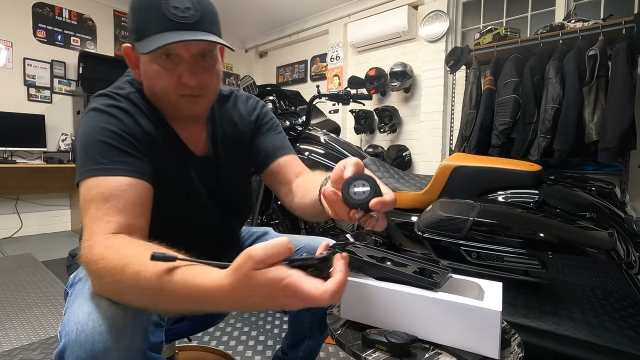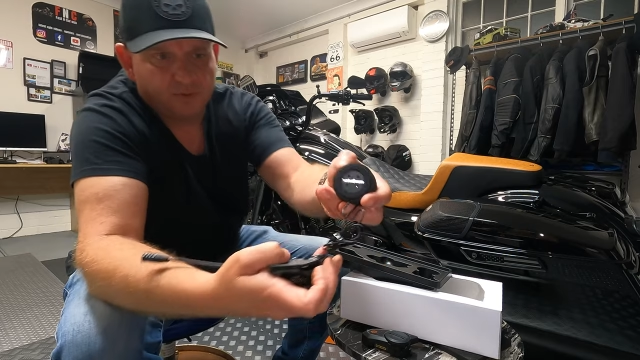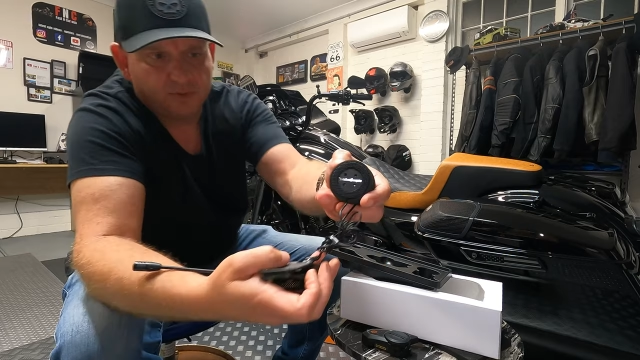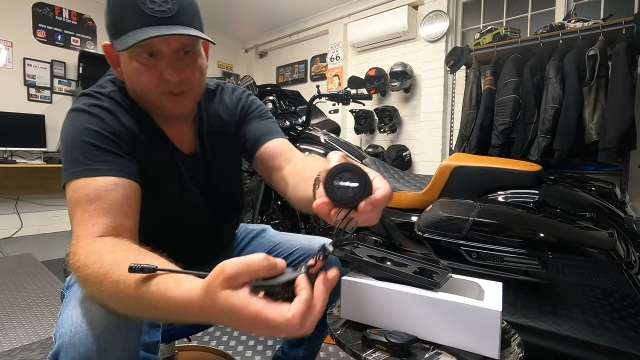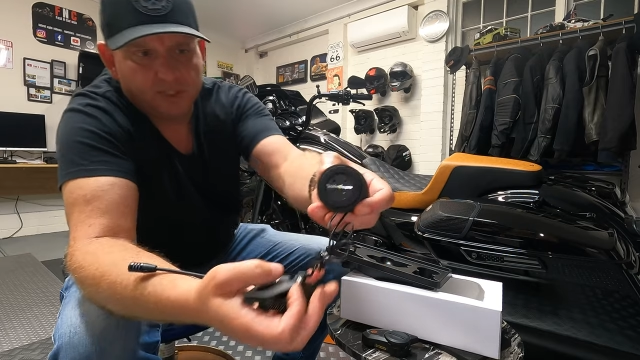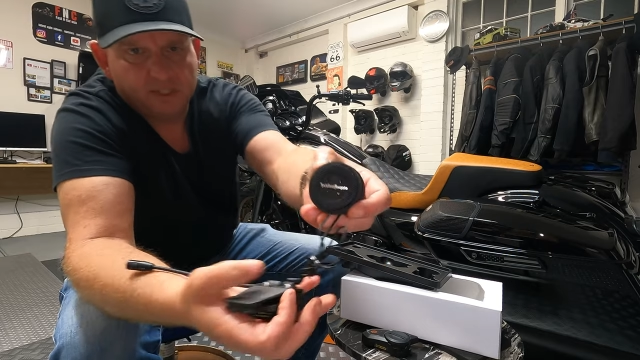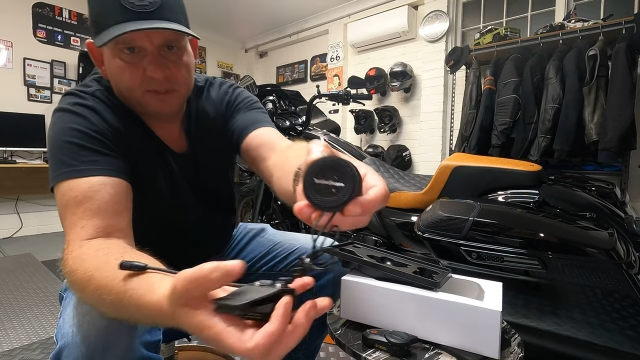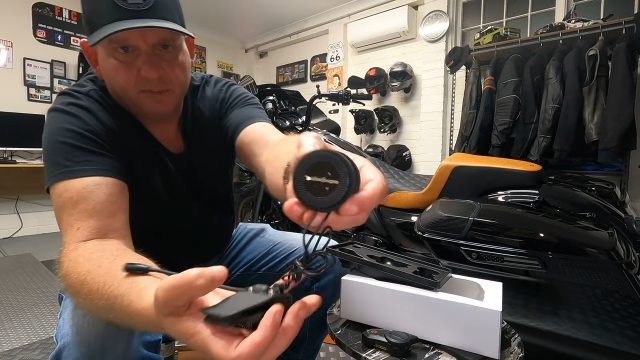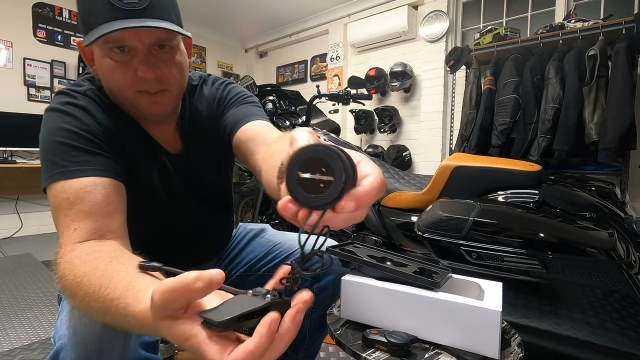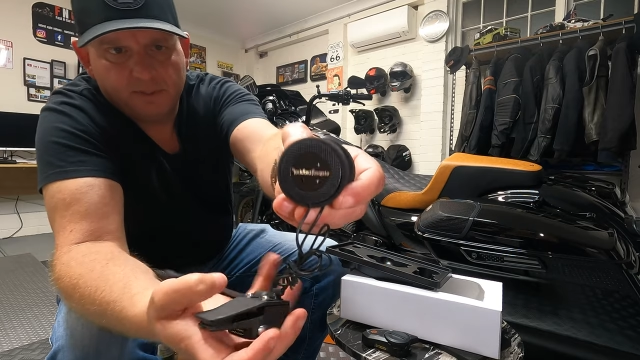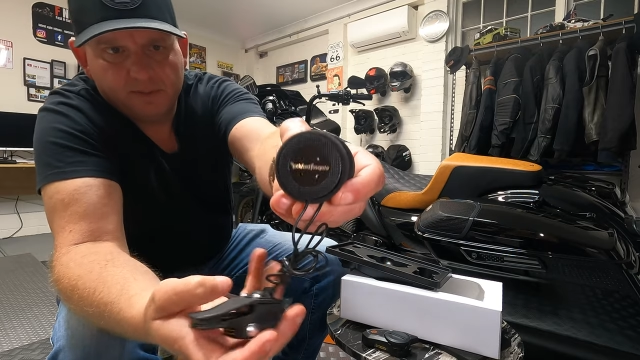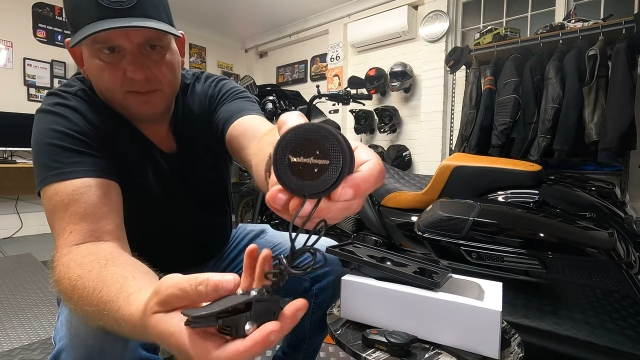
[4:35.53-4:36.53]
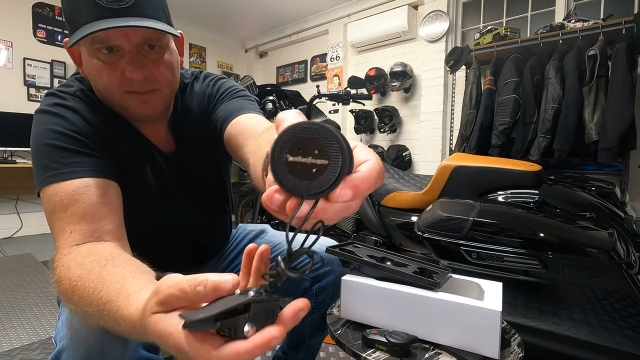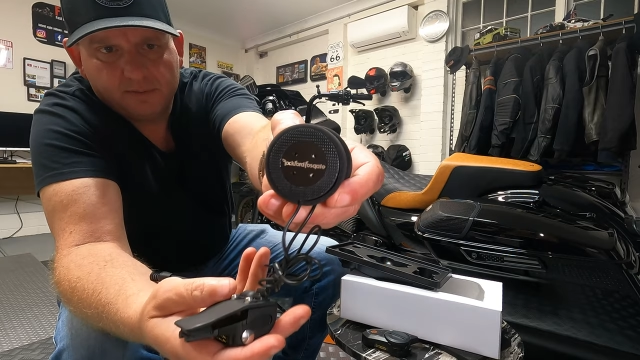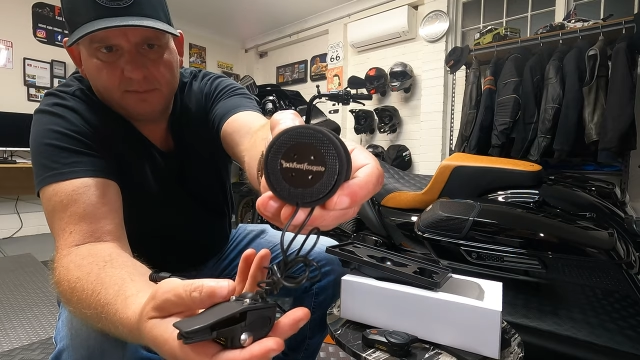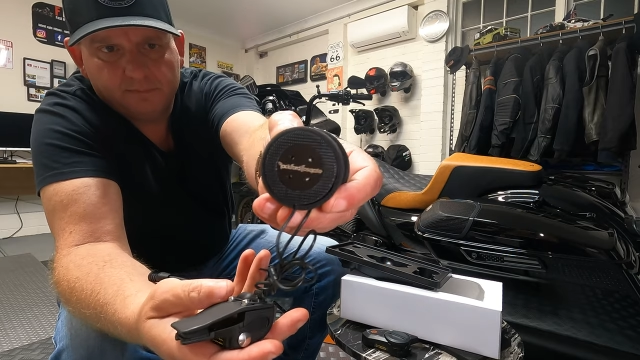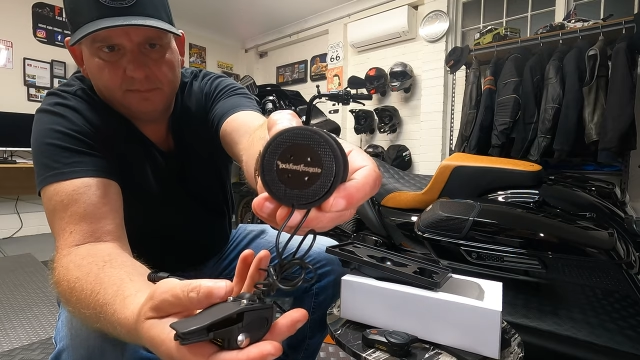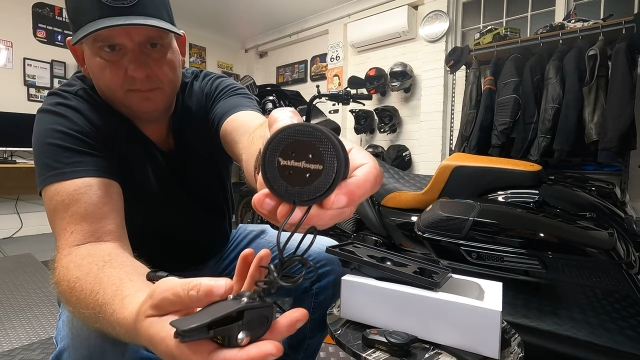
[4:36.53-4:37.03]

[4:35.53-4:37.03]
Fosgate speakers,